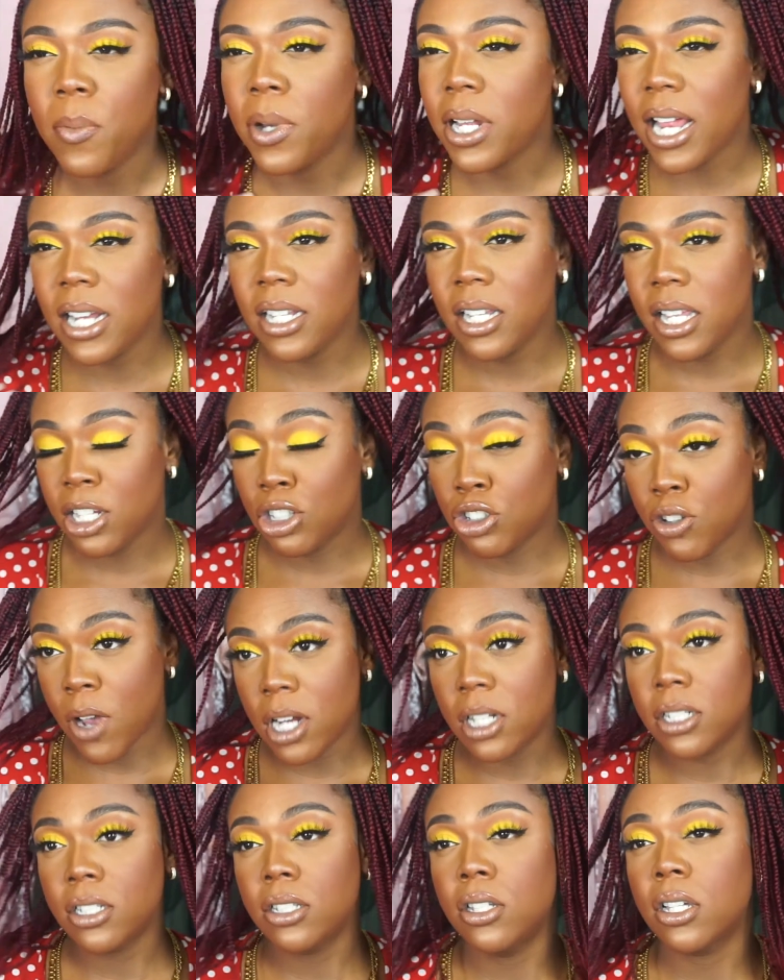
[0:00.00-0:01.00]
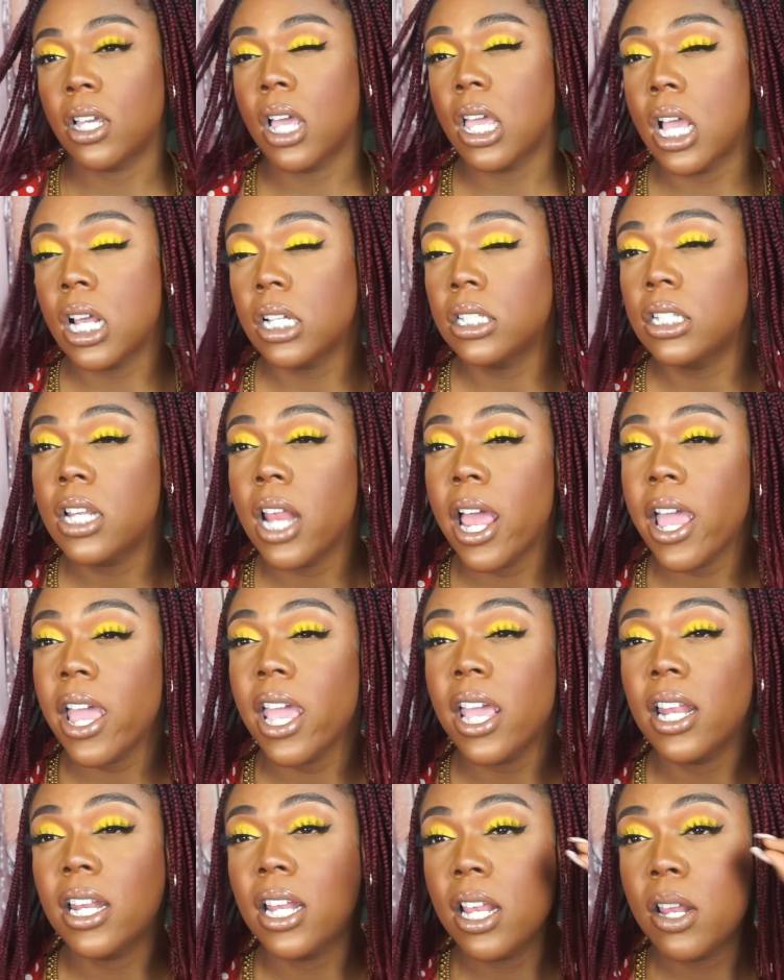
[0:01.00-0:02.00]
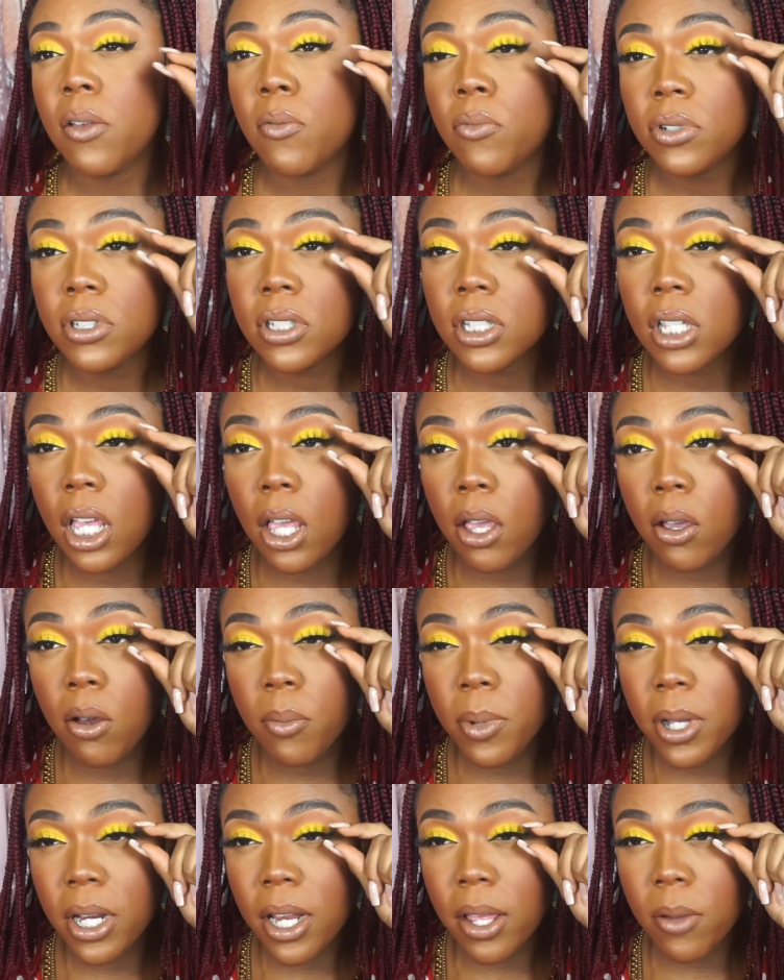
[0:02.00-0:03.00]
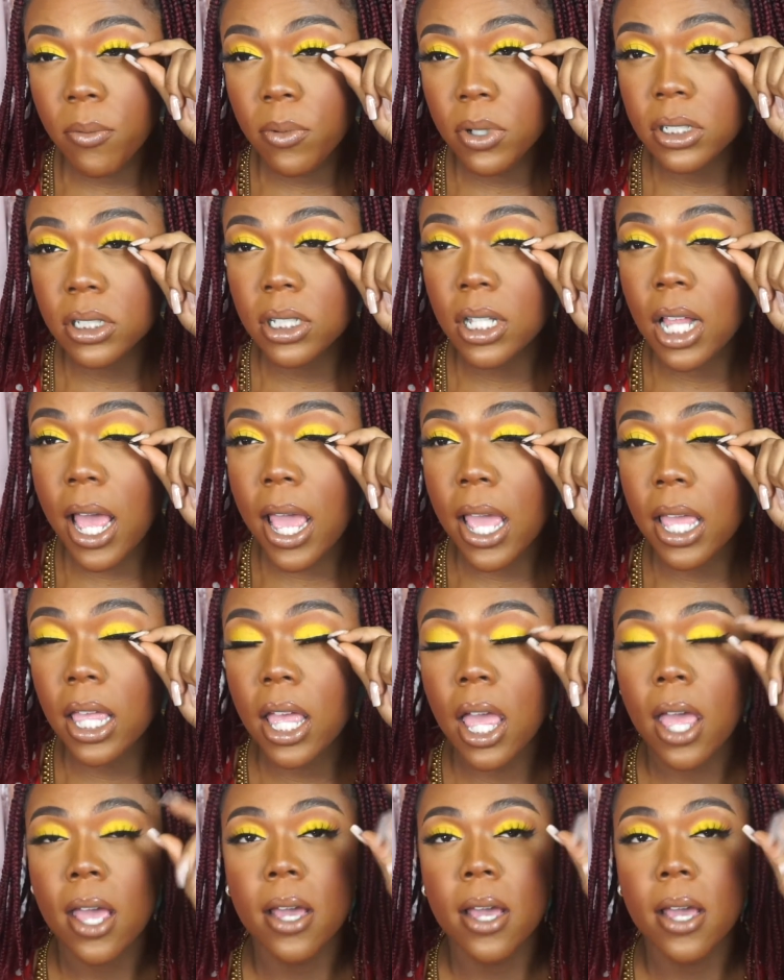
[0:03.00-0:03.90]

But I did try this look yesterday and it was cute, but it was like